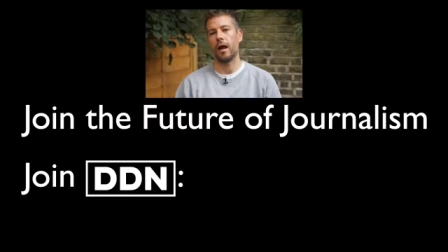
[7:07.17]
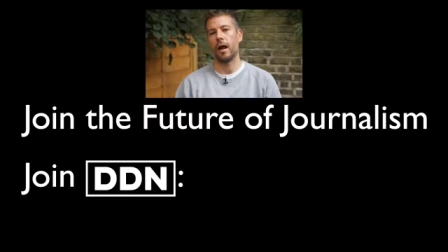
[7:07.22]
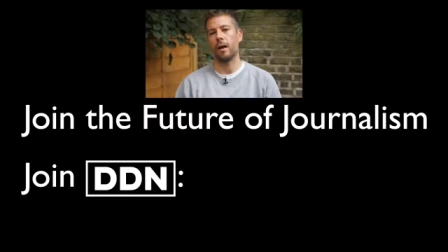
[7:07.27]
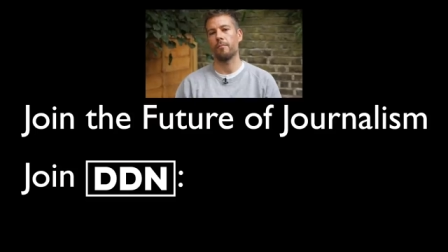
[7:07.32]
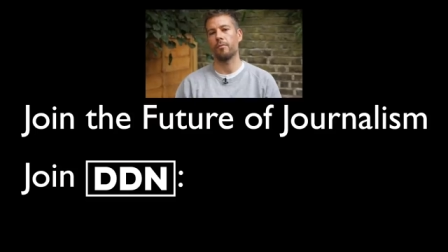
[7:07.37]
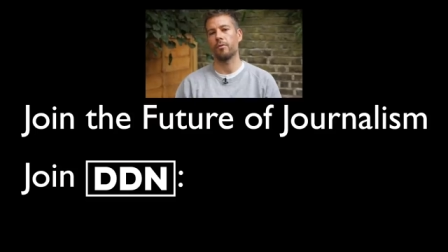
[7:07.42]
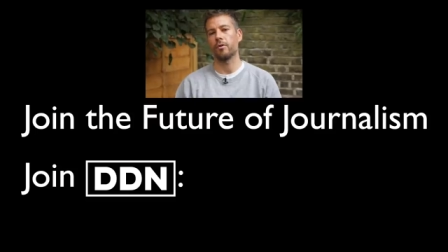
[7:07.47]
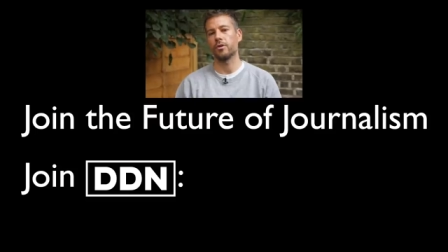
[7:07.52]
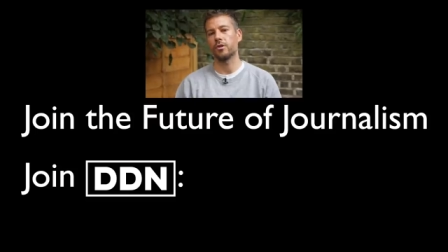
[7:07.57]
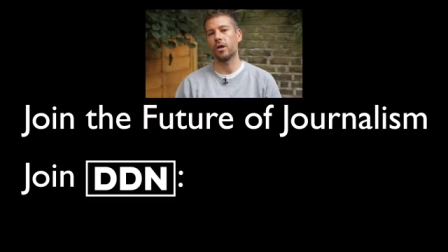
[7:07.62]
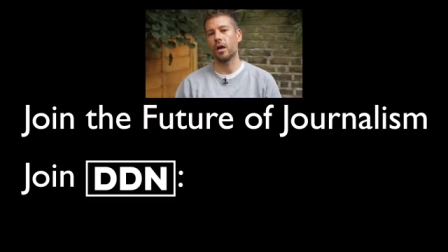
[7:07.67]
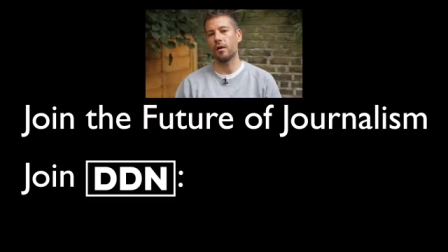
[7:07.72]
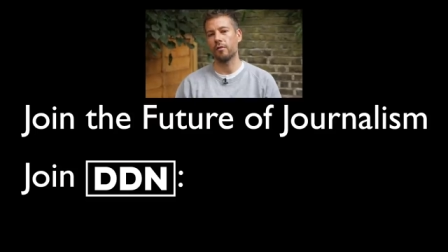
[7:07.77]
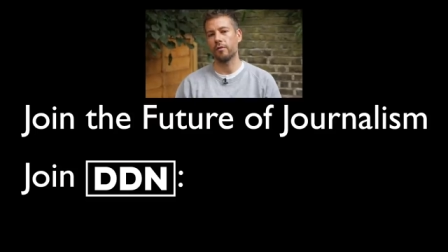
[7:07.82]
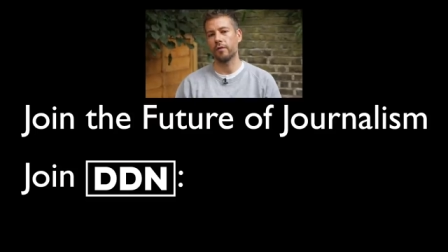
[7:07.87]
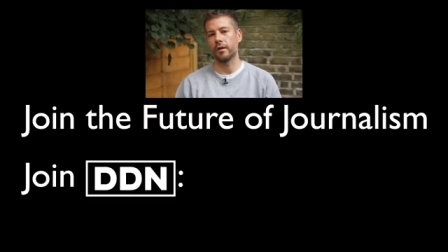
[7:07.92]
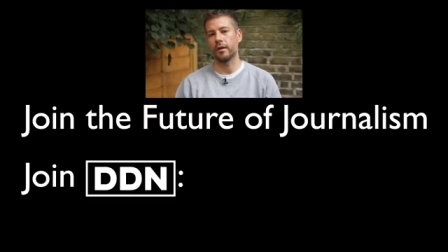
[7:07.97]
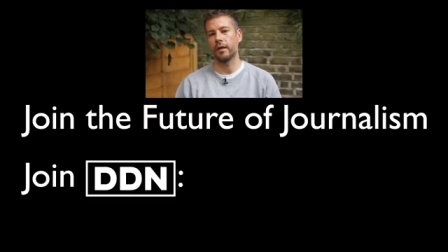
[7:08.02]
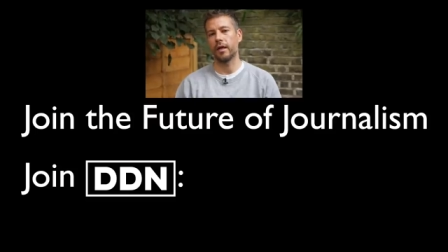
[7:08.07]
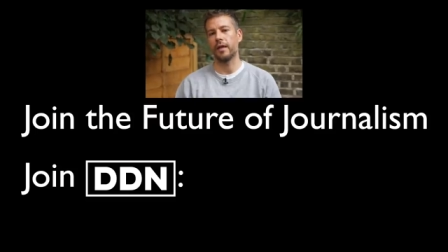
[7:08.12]
and
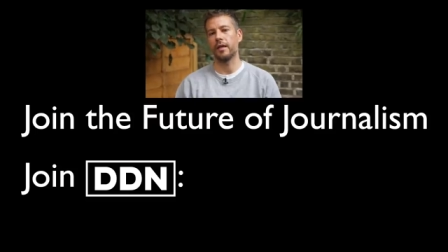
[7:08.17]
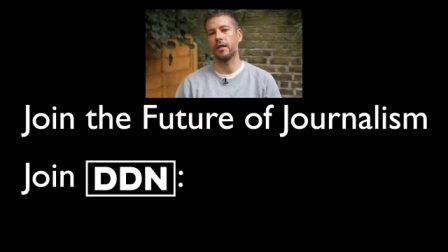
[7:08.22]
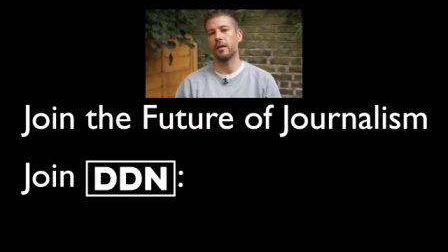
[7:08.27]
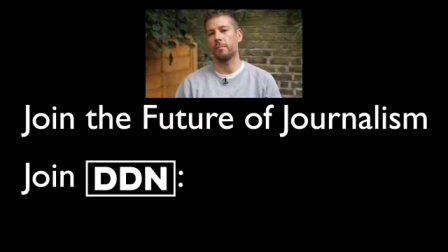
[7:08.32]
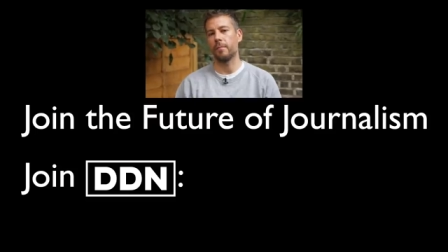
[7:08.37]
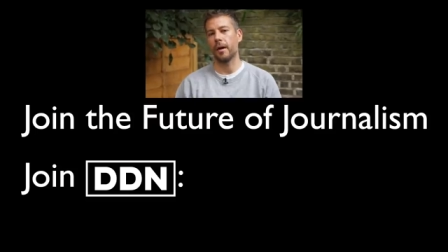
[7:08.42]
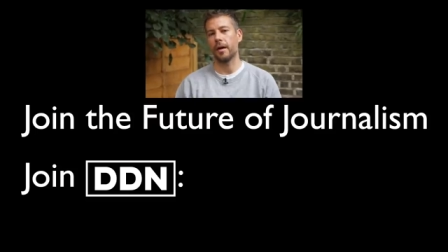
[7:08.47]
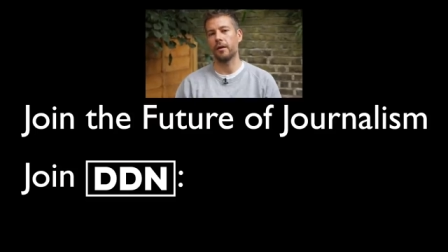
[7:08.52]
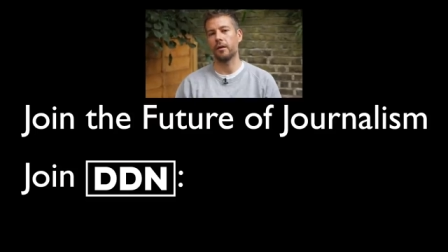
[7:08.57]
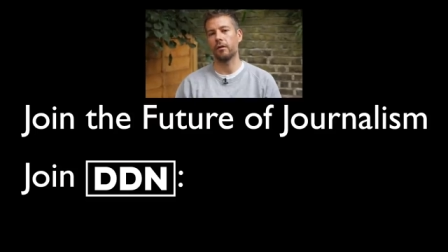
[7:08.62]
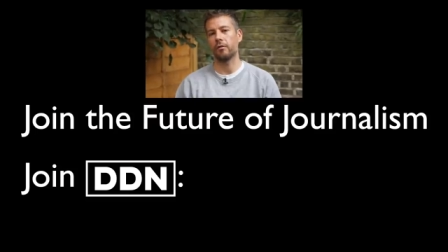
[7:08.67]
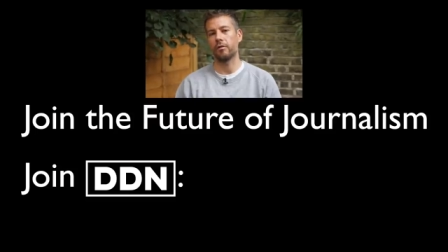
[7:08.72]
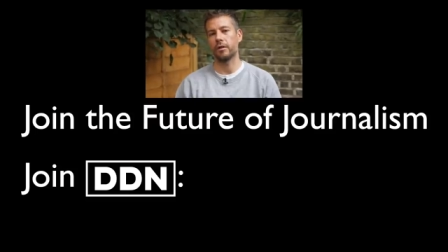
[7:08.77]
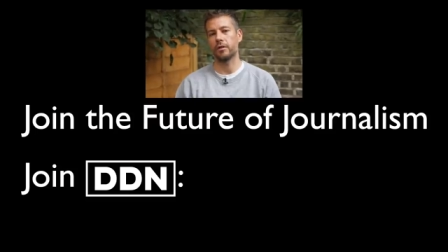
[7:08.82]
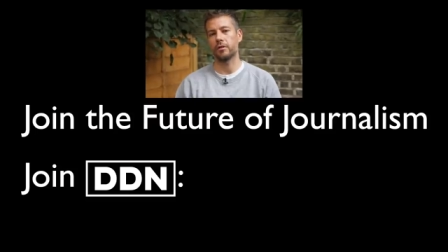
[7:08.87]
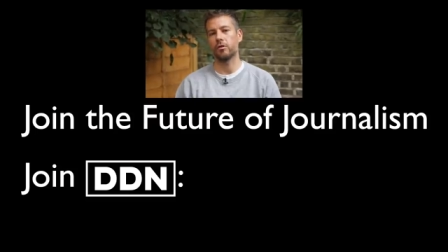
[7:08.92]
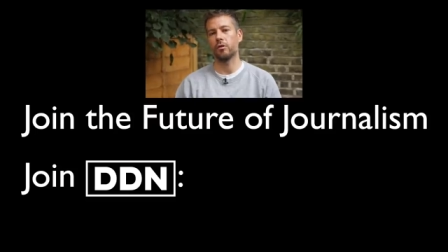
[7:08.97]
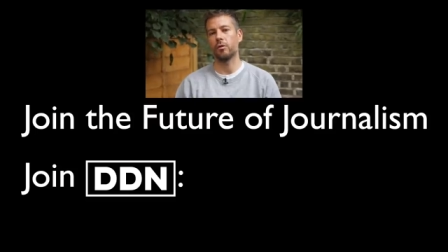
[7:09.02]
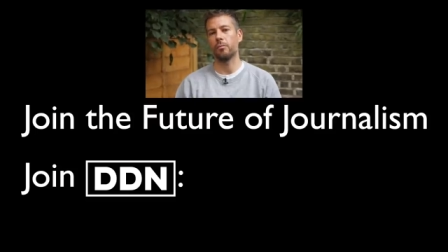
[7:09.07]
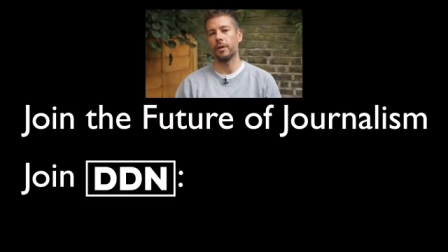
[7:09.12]
preserving independent
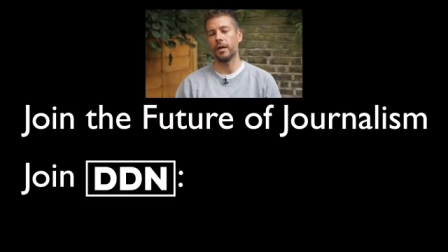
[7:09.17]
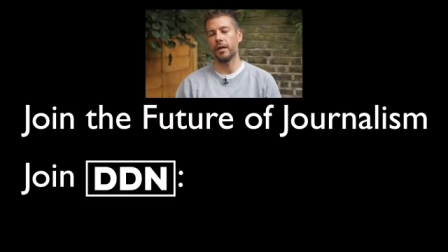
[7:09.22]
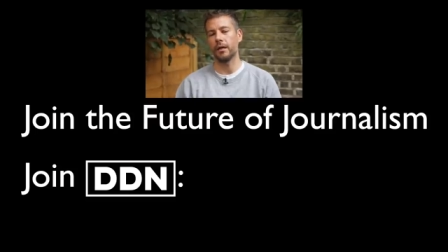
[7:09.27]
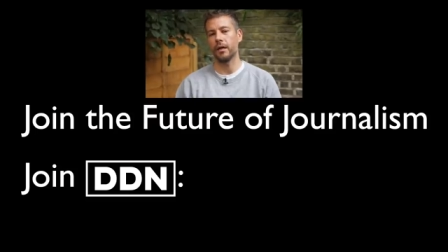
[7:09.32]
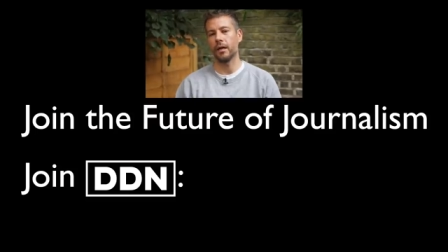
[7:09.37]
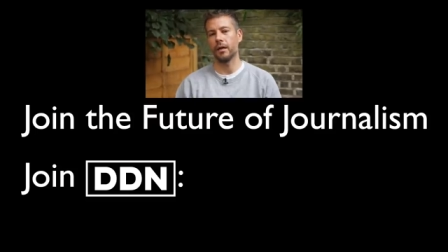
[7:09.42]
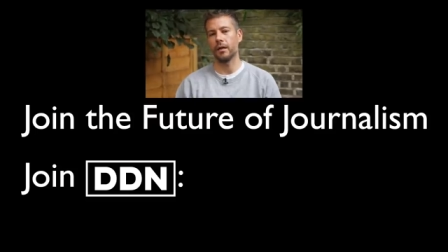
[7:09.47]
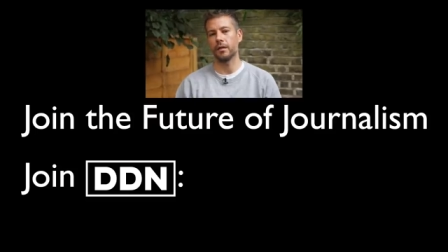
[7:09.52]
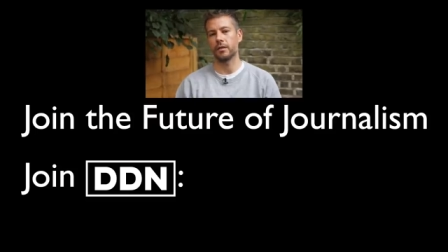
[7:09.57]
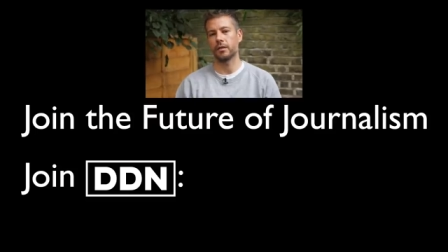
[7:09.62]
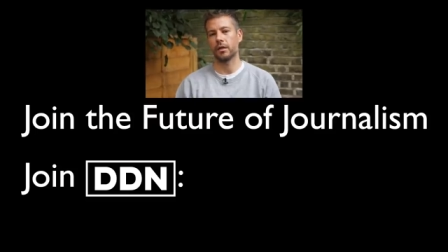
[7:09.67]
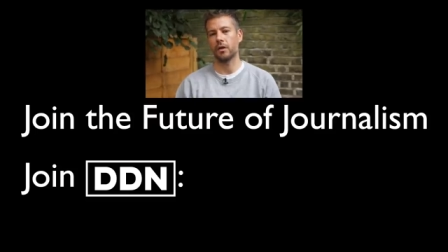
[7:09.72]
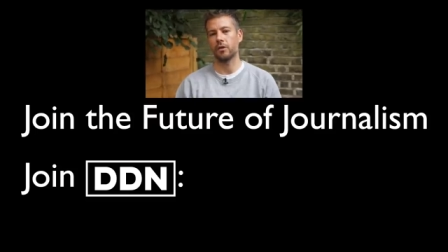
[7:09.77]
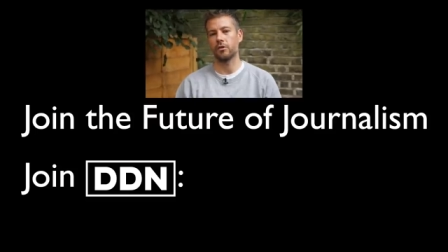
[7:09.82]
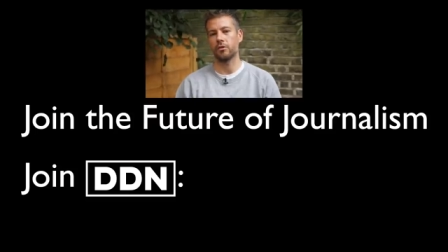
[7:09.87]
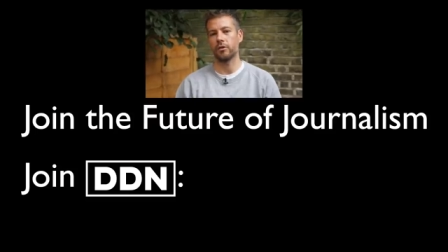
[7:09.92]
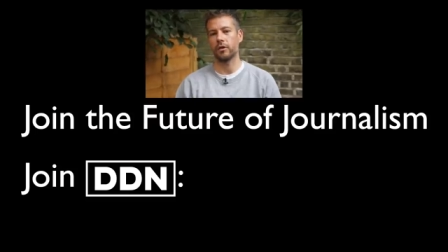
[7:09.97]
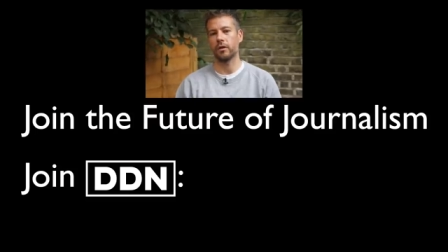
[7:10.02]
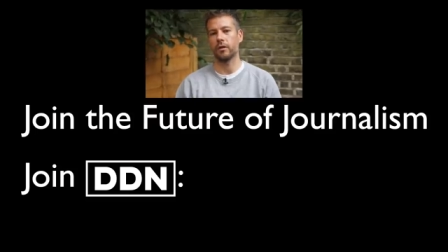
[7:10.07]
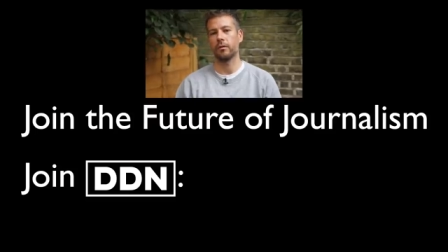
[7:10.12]
critical media in this
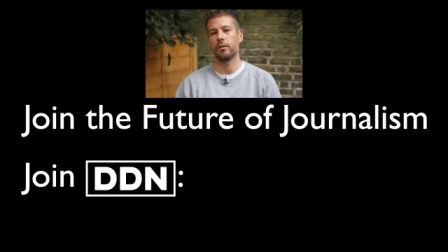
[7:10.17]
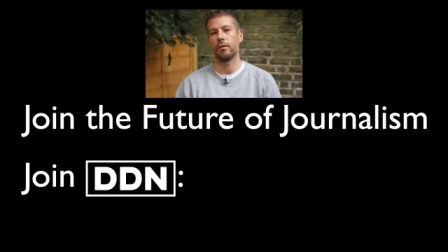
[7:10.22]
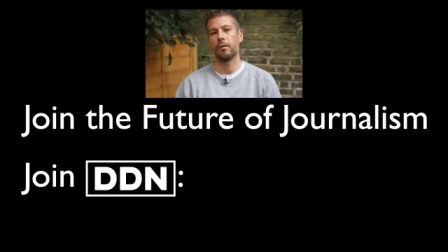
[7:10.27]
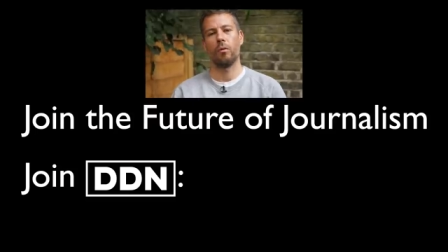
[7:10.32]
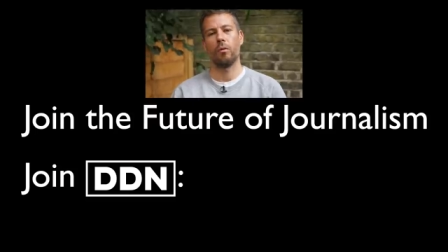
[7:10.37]
country.